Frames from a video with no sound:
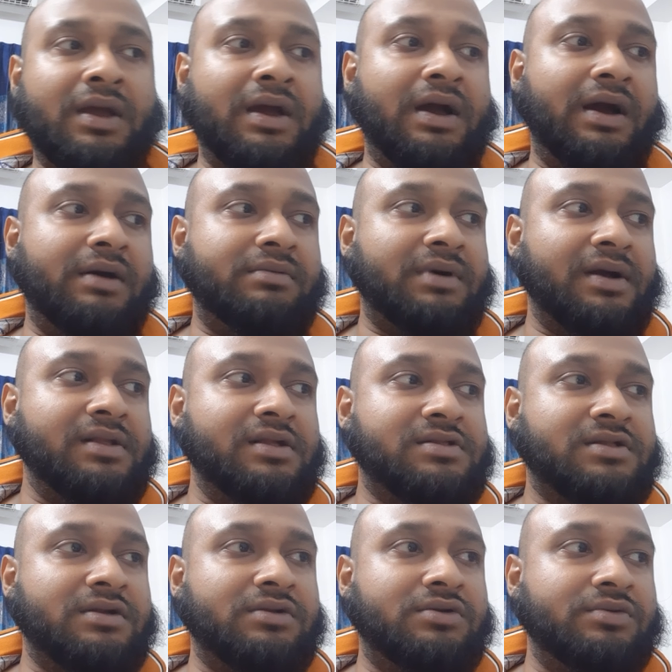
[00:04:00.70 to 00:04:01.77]
I
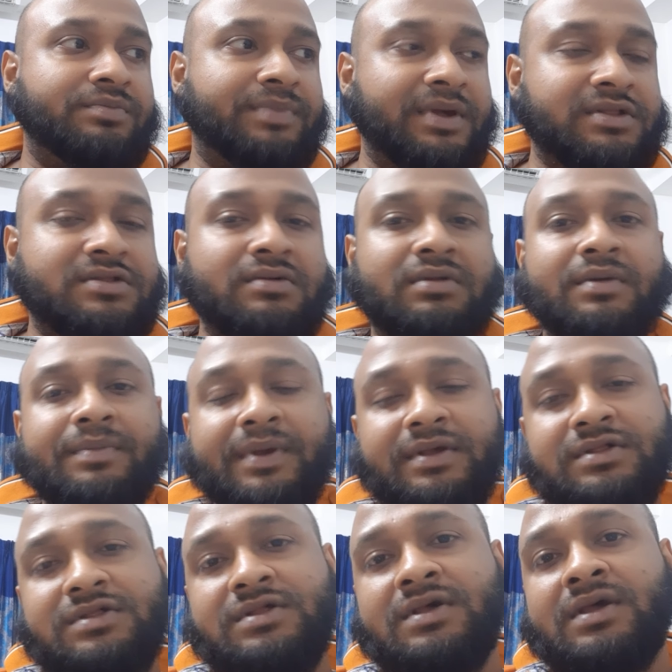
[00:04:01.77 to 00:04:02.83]
listened to best of the
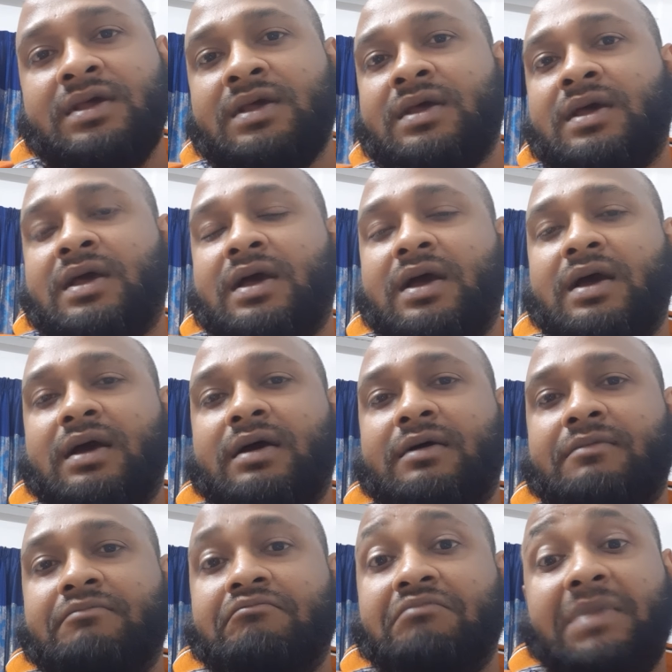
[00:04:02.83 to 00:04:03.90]
best,
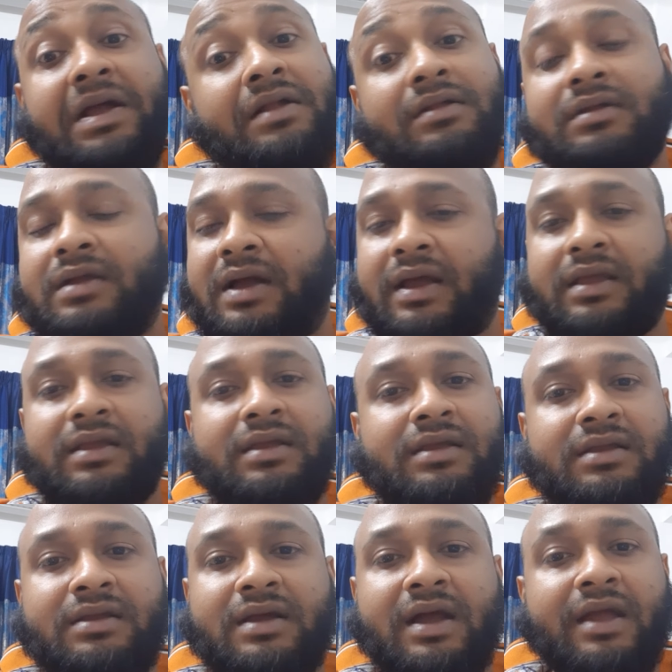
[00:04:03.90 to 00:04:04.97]
and I
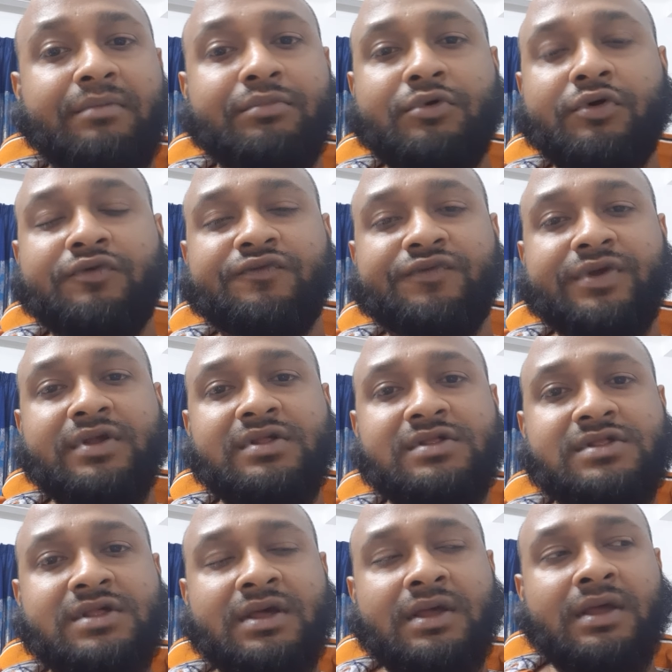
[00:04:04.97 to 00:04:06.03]
am
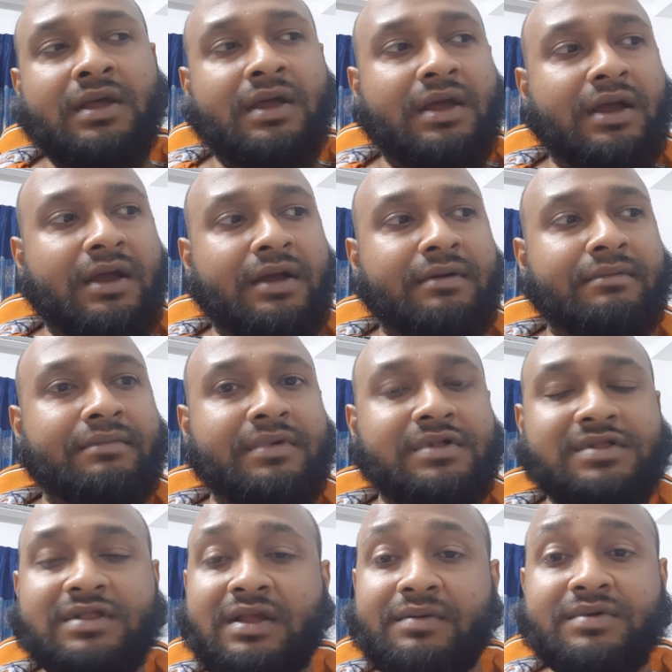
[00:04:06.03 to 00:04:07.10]
convinced
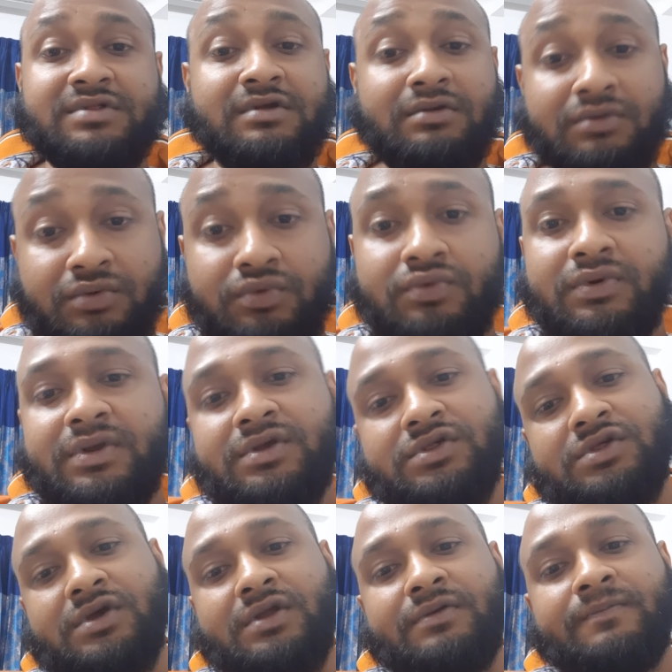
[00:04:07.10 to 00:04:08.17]
Islam is a true
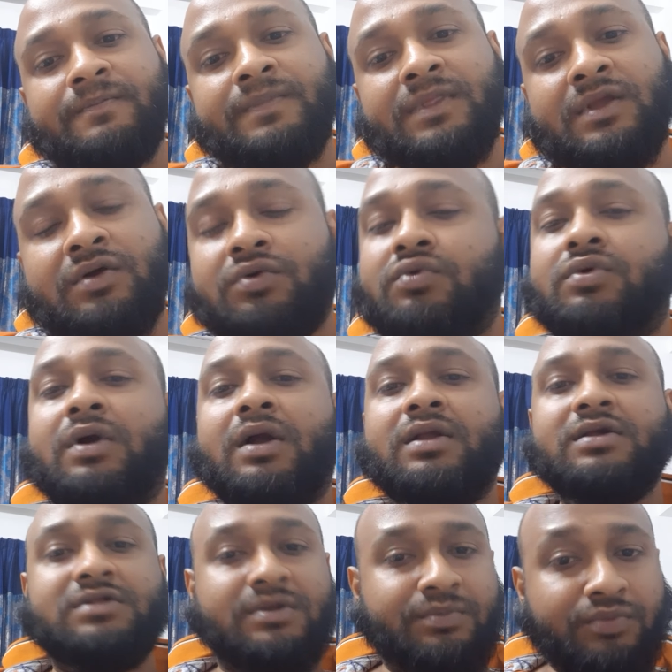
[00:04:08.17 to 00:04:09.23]
religion. Quran
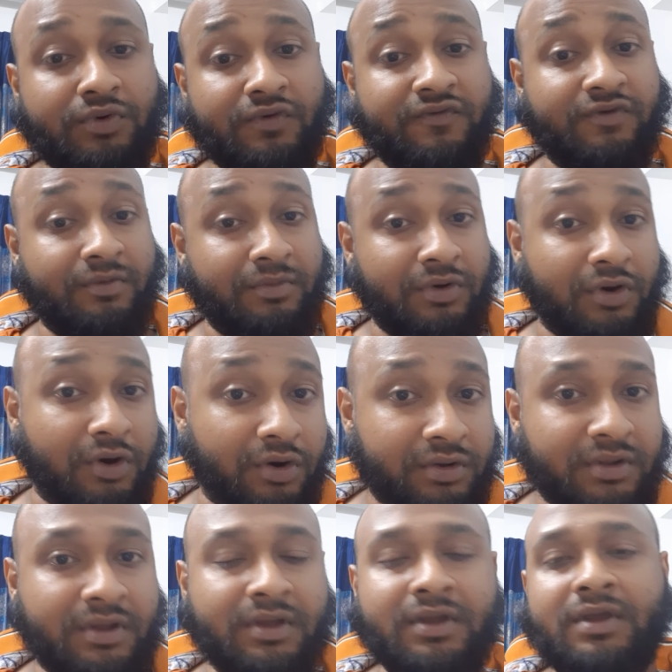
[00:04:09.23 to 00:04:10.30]
is a book from
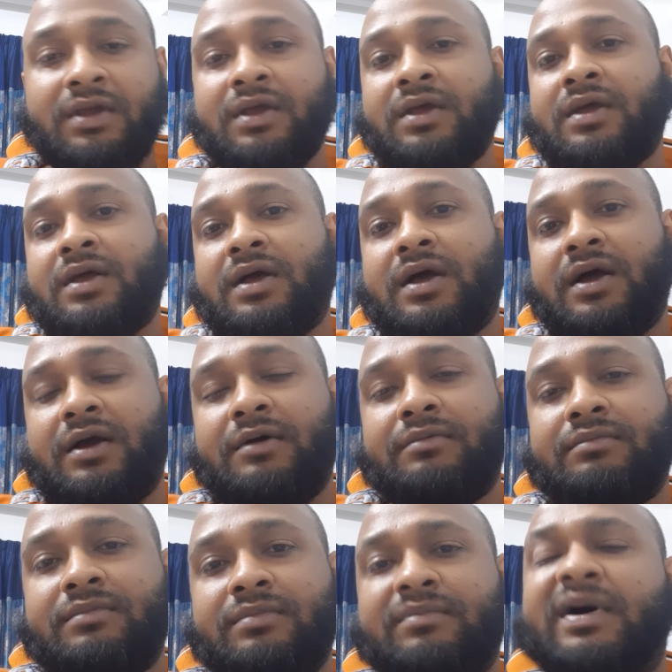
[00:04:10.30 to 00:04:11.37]
God.
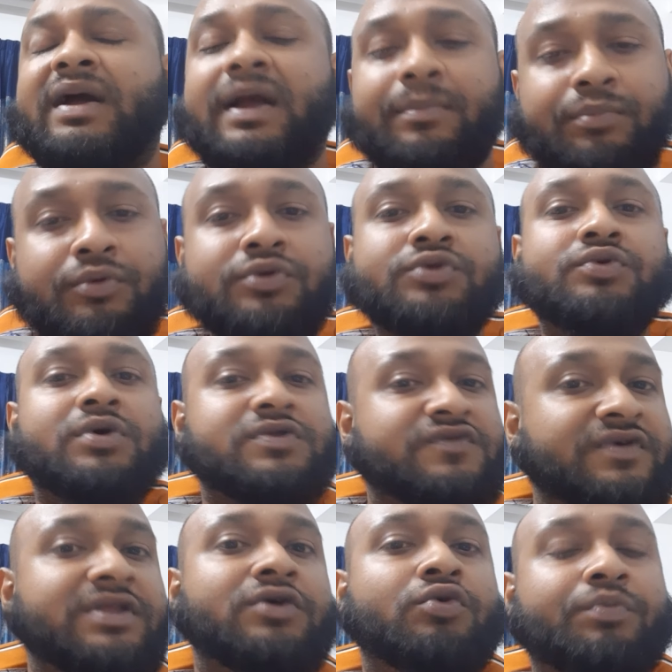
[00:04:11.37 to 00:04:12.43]
My approach was
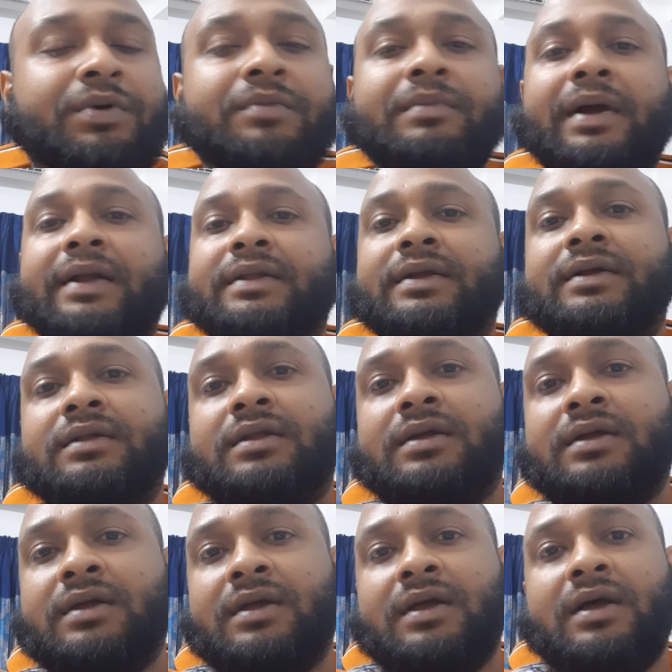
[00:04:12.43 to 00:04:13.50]
very open-minded.
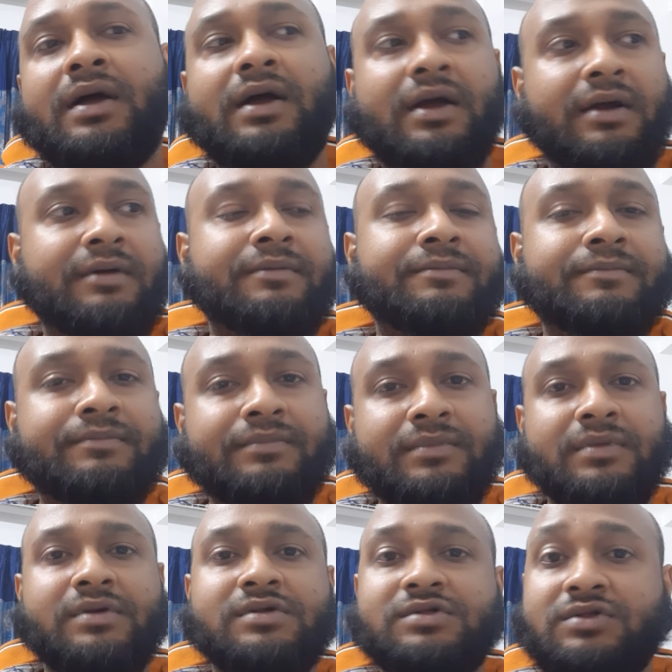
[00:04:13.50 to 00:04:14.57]
I'm
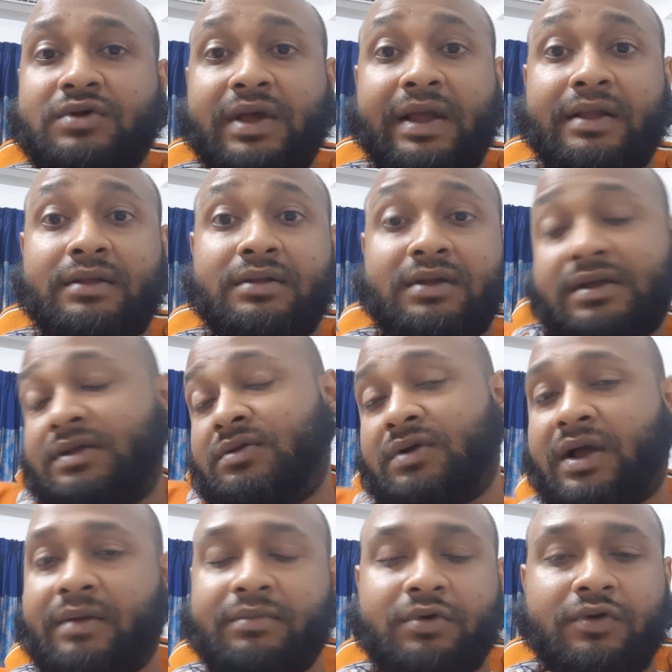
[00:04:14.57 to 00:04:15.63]

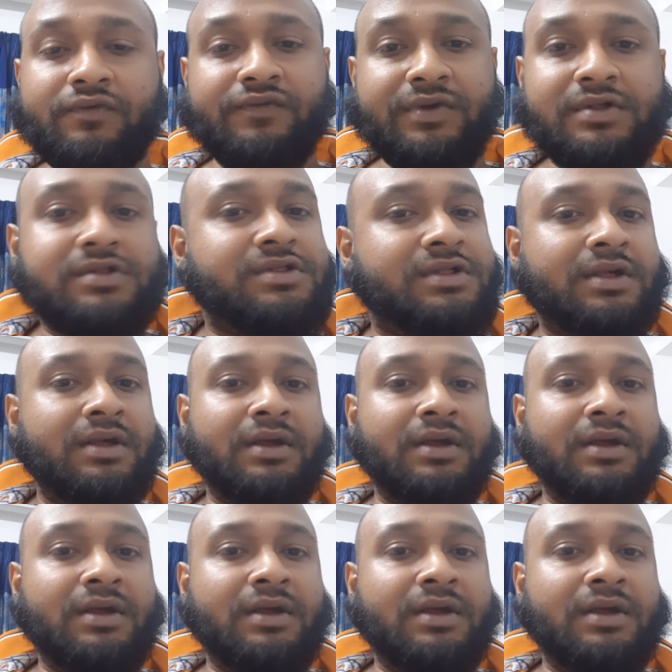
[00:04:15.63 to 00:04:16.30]
convinced.